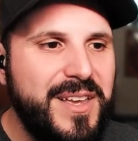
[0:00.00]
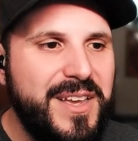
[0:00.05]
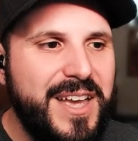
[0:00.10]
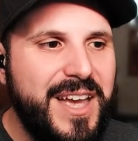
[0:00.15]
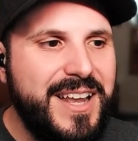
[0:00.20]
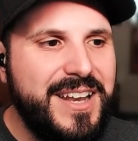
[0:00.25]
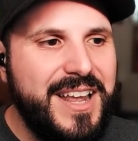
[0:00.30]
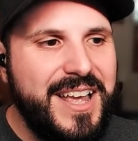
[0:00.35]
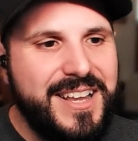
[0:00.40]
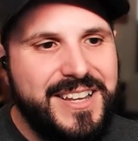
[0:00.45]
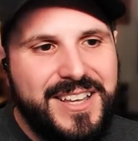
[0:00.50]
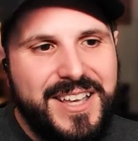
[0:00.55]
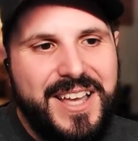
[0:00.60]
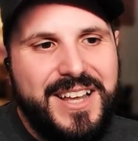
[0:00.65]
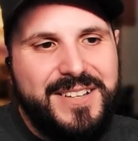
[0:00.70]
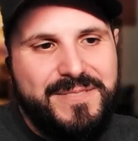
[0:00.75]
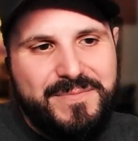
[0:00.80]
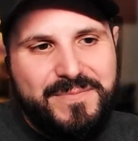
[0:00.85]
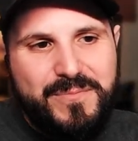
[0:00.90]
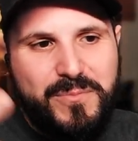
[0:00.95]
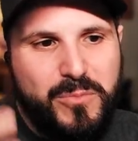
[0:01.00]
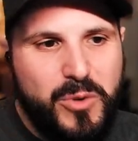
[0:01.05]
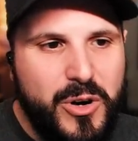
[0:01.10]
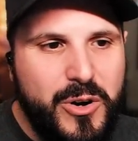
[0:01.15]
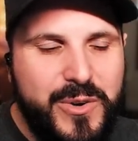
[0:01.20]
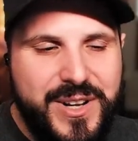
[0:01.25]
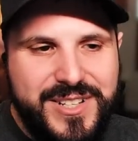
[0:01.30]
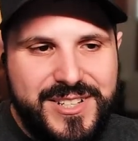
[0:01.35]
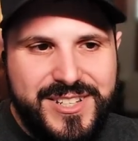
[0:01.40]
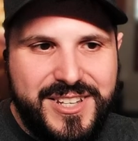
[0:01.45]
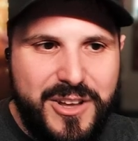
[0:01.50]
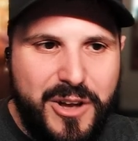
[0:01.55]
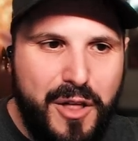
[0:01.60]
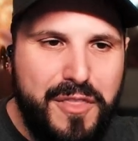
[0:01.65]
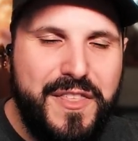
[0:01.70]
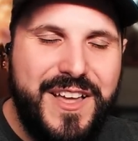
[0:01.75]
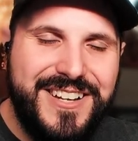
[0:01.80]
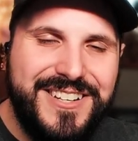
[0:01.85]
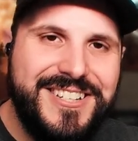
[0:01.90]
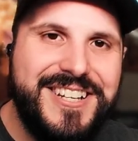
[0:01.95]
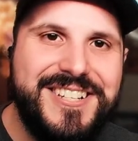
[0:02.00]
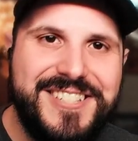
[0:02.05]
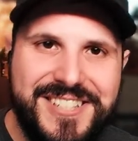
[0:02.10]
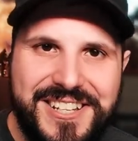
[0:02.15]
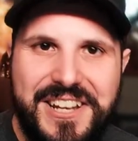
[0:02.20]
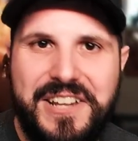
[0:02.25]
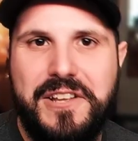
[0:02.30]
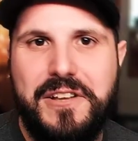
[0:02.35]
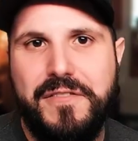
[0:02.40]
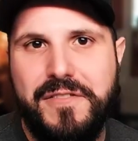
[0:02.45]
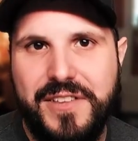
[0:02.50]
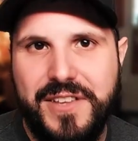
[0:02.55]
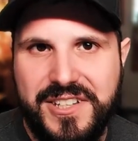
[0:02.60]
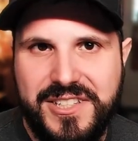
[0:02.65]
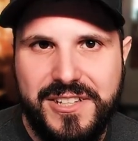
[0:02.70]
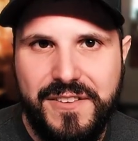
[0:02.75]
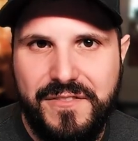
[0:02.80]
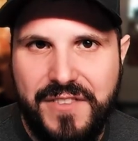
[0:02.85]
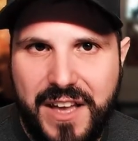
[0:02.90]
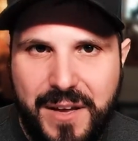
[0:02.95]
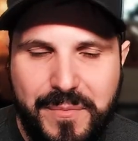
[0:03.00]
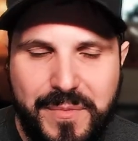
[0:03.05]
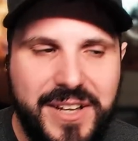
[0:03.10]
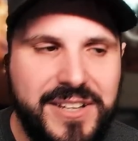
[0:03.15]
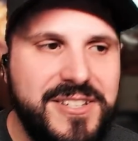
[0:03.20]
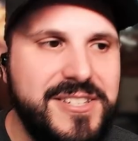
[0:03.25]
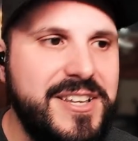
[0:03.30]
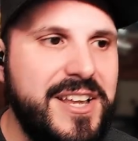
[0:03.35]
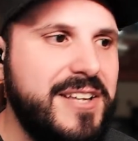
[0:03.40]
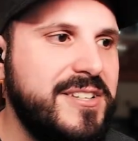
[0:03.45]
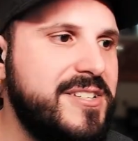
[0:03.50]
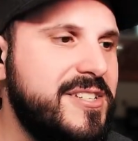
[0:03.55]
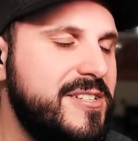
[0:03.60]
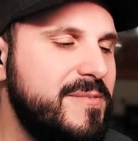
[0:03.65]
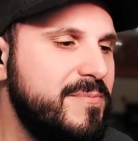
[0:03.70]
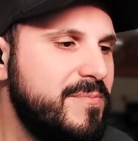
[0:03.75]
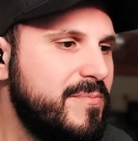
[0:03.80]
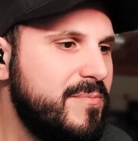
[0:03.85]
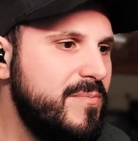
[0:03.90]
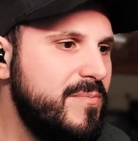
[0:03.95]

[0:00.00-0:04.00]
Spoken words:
it ruins the authenticity of this, if that makes sense.